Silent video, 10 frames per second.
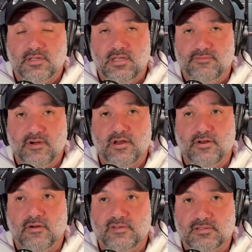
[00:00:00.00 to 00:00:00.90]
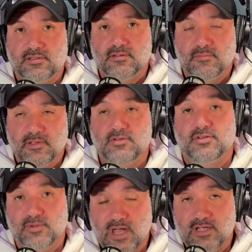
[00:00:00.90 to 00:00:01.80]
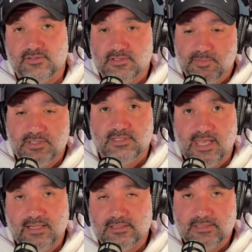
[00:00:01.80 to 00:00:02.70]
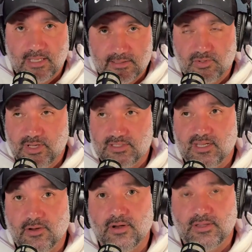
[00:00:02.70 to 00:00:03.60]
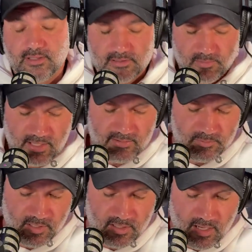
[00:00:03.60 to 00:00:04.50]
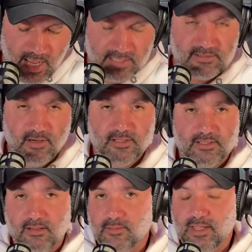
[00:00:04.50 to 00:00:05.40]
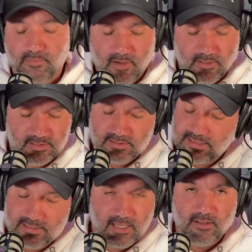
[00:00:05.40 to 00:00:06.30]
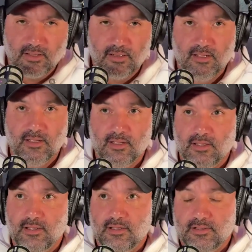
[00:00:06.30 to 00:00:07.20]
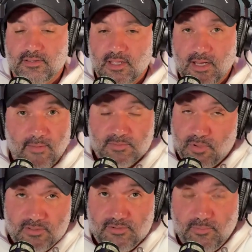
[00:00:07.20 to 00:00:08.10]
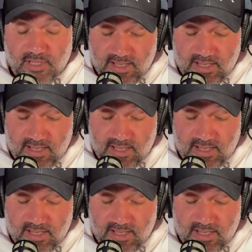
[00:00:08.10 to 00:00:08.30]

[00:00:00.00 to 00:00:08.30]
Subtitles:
He's very nervous. He's also an ostrich. He puts his head in the sand so he doesn't hear anything sometimes. But I started to tell him, "Hey, bro, this ain't good." And that was personal opinion.